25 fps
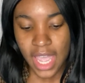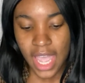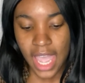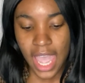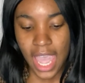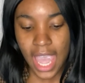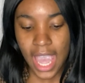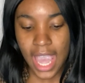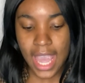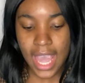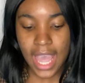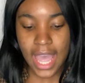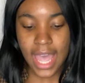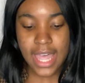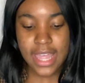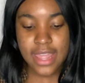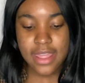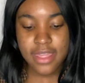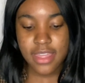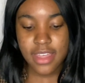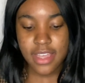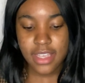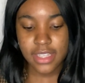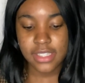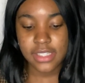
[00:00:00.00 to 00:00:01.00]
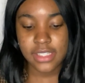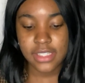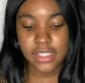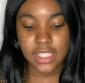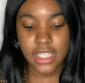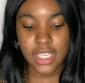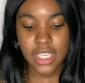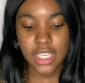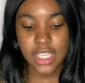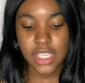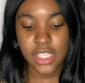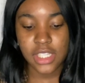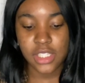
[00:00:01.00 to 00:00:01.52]
and this
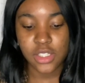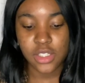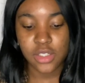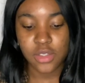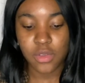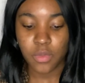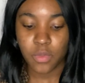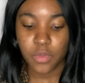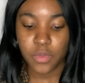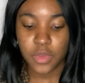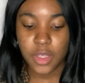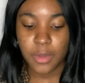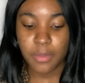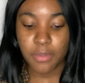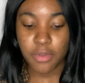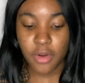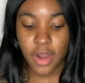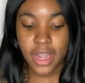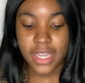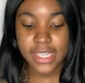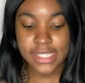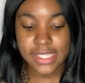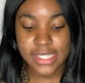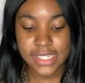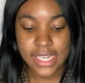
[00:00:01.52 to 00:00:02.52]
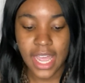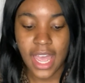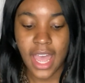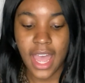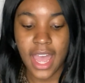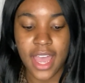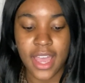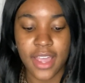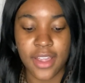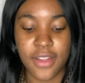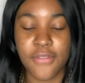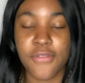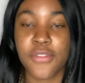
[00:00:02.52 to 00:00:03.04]
is the price
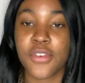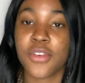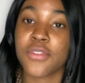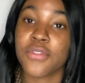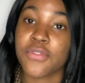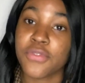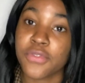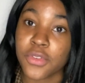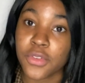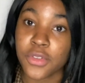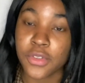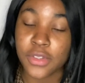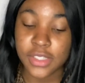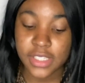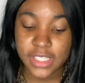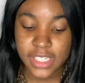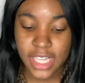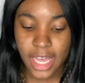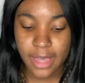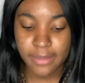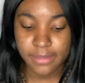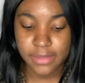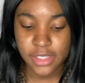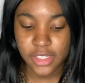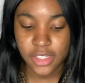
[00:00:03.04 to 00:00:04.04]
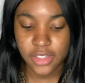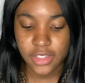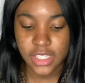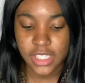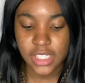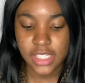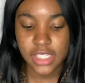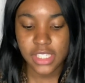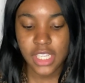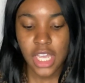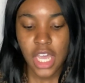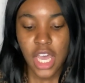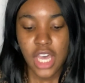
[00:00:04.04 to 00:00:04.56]
tag for full-time
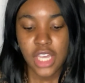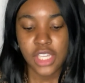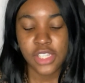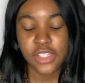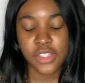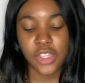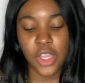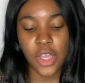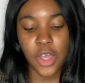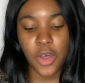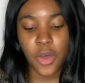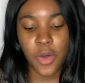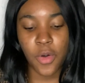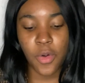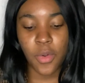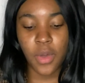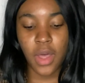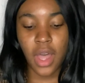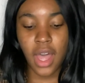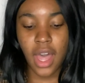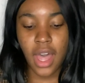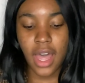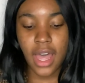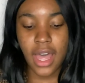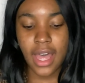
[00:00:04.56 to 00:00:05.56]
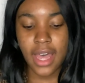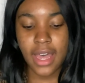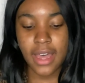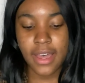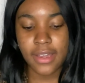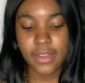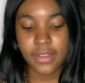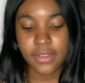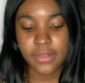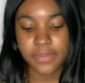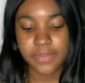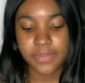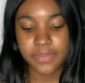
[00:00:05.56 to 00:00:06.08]
students. So
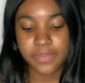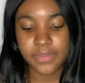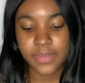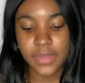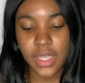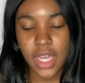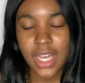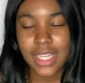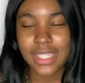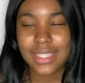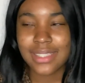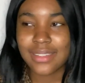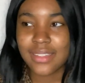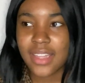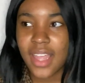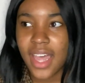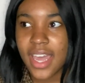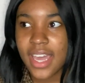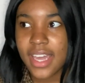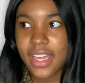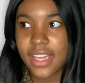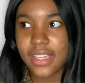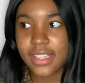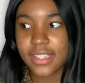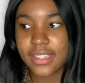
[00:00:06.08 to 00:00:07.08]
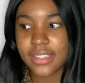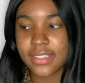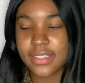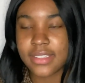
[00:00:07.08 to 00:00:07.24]
unlike